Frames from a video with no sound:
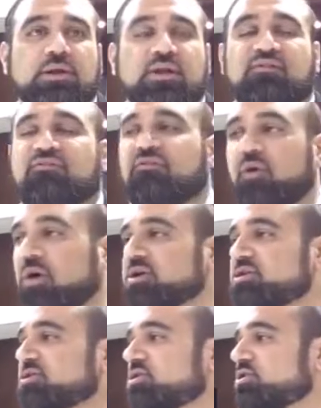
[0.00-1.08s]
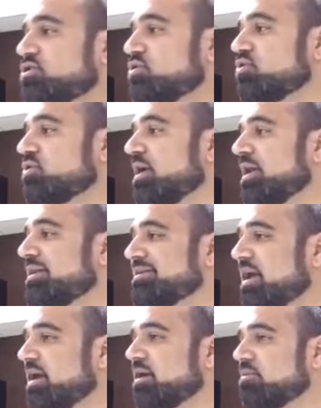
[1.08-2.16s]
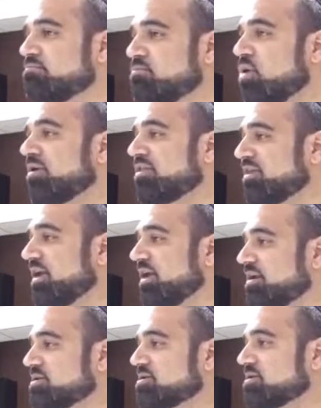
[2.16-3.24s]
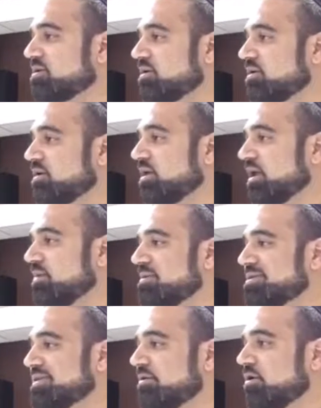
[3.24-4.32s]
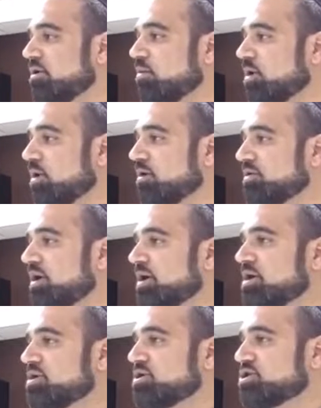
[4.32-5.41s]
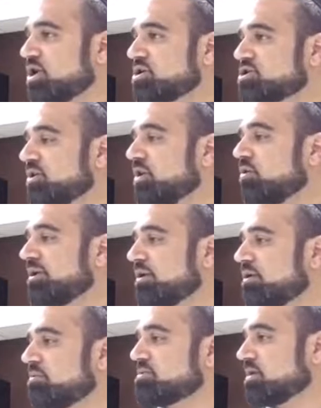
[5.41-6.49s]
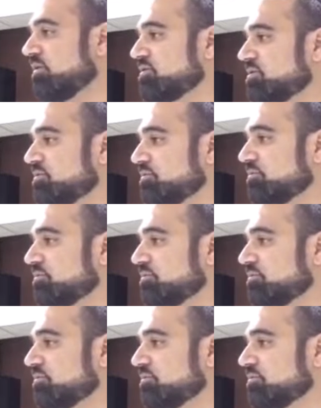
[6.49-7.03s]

They're forced to do more things in a material world just so they don't kill themselves.